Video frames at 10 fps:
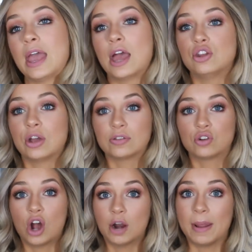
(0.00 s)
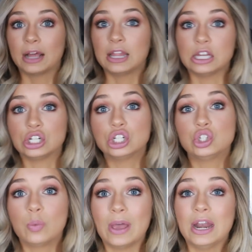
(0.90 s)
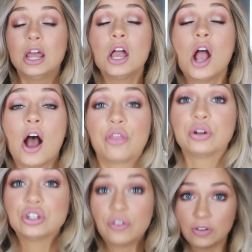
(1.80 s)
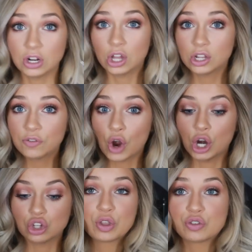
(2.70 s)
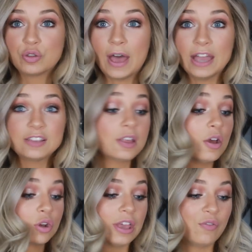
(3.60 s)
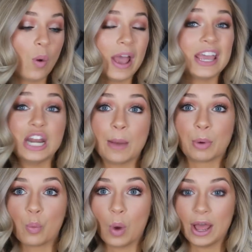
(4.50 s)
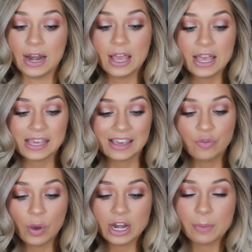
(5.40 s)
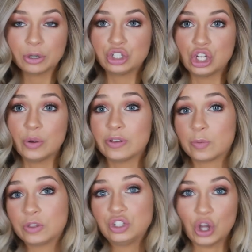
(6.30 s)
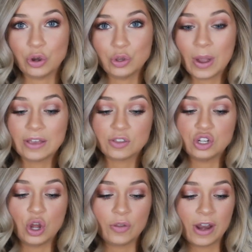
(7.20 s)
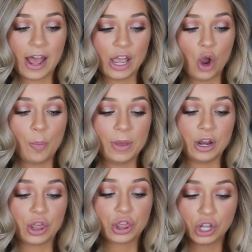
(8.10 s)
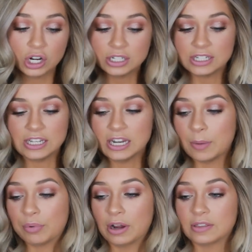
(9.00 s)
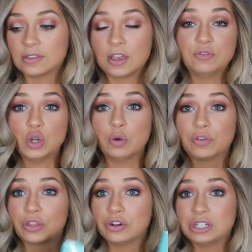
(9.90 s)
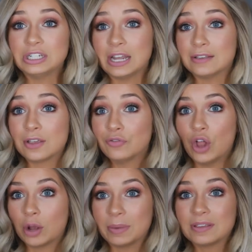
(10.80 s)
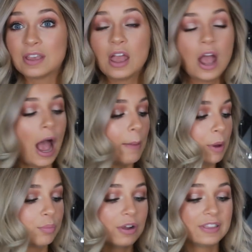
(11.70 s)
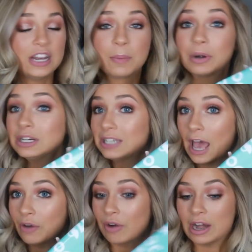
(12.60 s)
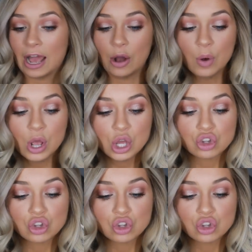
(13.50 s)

and you guys are automatically entered to win a three hundred fifty dollar gift card. So that is giveaway number one. Giveaway number two is with Dote. You guys know that I open thirteen presents of Dote for thirteen days of Vlogmas. I'm on present number ten right now,